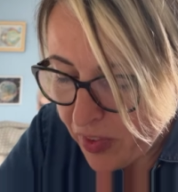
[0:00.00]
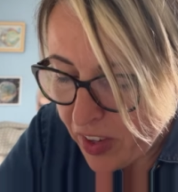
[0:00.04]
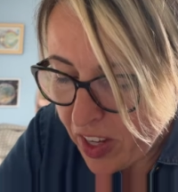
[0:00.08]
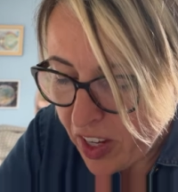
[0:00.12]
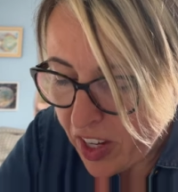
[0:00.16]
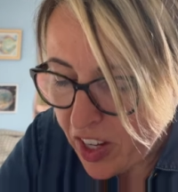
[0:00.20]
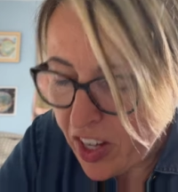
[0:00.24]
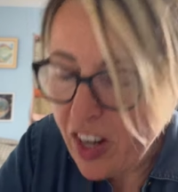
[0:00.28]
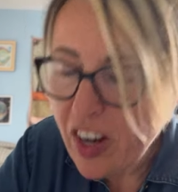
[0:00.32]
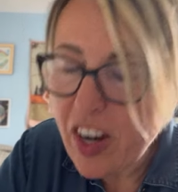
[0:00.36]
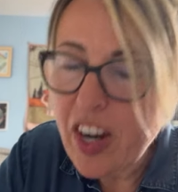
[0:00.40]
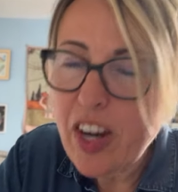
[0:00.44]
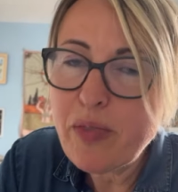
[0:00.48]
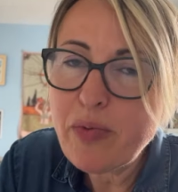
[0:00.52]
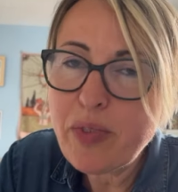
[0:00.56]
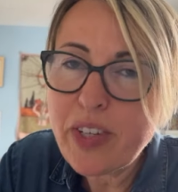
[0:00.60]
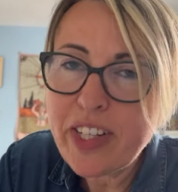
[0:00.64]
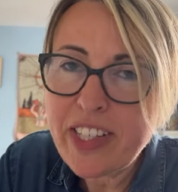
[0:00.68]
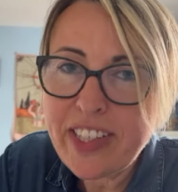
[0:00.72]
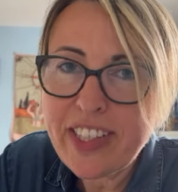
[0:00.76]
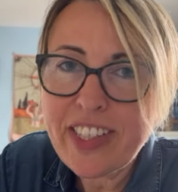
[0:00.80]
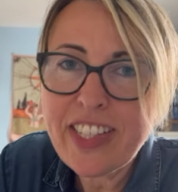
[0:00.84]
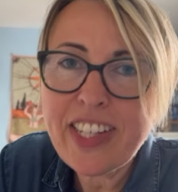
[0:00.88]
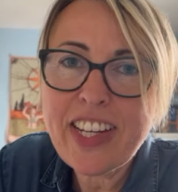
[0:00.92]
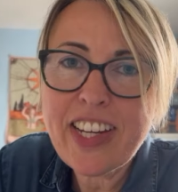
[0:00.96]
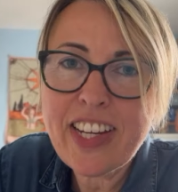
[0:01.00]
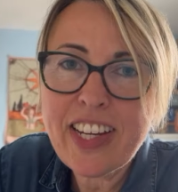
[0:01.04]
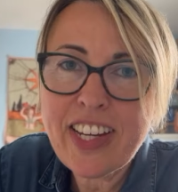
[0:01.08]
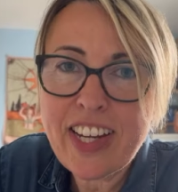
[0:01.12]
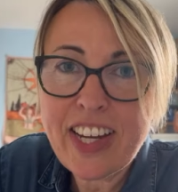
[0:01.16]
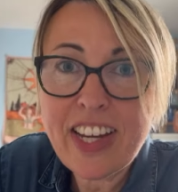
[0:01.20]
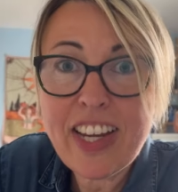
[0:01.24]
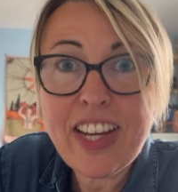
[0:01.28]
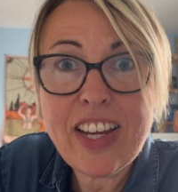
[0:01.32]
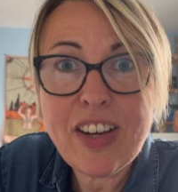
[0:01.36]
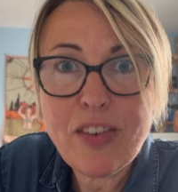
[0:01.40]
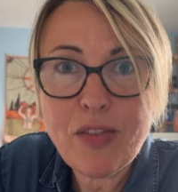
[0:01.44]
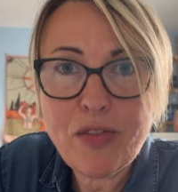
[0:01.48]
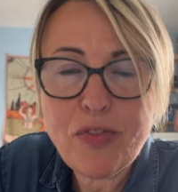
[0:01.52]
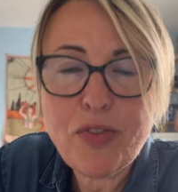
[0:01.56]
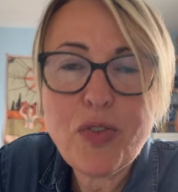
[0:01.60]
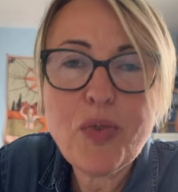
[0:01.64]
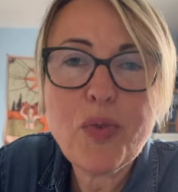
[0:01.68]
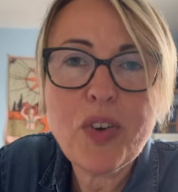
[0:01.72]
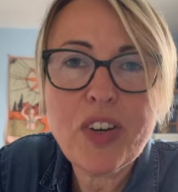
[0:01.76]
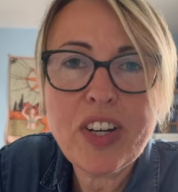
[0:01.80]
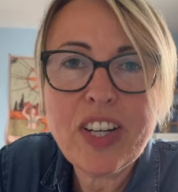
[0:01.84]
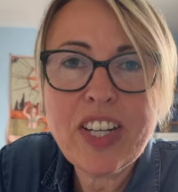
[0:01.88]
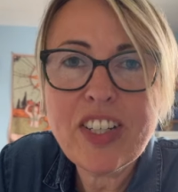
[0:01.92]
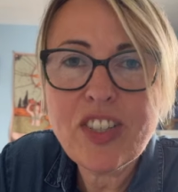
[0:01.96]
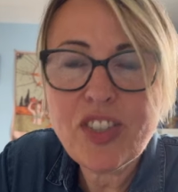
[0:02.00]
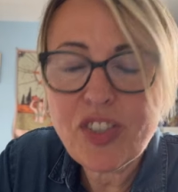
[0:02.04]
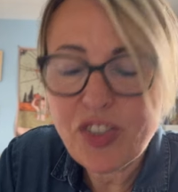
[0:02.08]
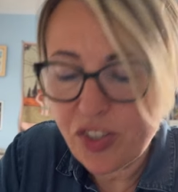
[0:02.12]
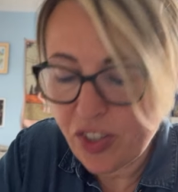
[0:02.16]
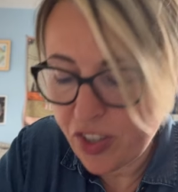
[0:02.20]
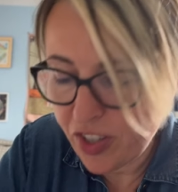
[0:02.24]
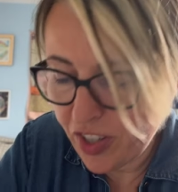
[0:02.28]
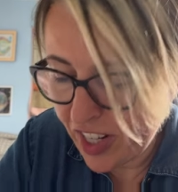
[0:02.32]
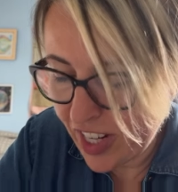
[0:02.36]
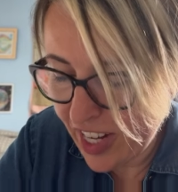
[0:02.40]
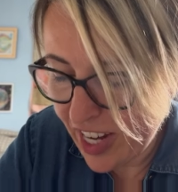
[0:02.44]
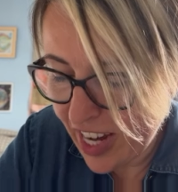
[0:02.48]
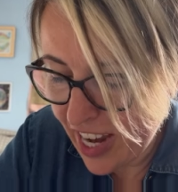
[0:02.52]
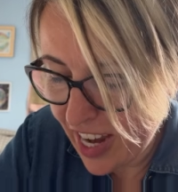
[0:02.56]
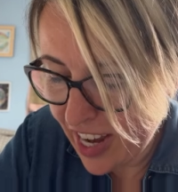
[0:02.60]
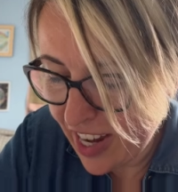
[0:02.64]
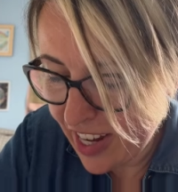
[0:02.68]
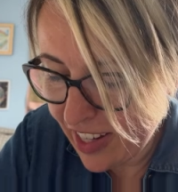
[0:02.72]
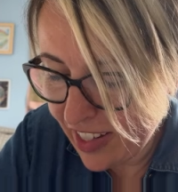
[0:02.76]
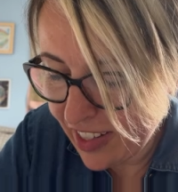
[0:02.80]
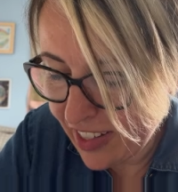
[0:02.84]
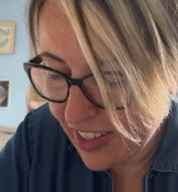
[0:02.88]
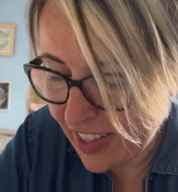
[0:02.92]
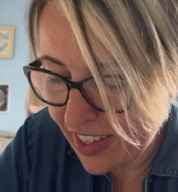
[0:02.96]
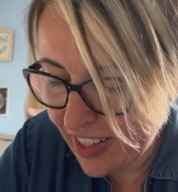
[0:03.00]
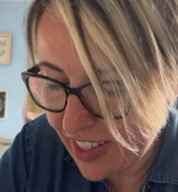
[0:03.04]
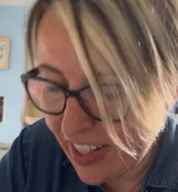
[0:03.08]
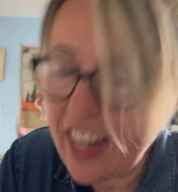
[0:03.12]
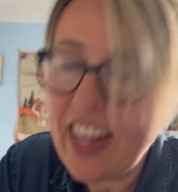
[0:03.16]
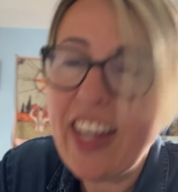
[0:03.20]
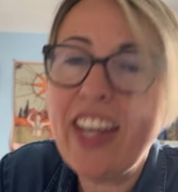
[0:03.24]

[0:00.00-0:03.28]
you know, and we see it for what it truly is,